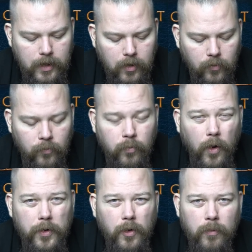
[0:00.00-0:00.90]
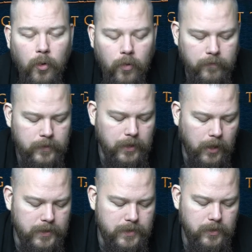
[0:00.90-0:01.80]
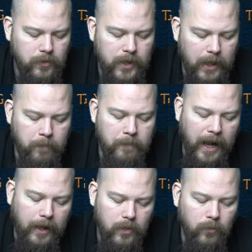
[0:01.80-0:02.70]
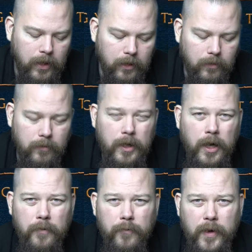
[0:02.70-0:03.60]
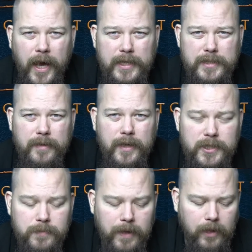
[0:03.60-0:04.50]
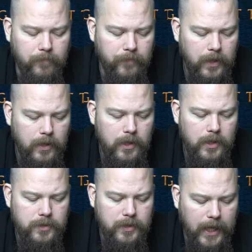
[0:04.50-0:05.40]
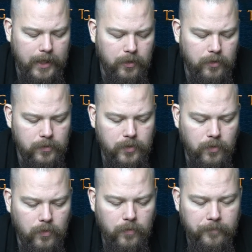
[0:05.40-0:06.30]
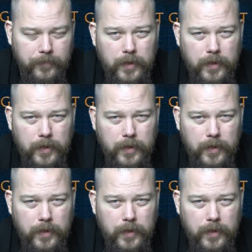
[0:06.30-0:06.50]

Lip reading: on 1 or more of the dice, you get back the will for casting that spell. So again, you can do,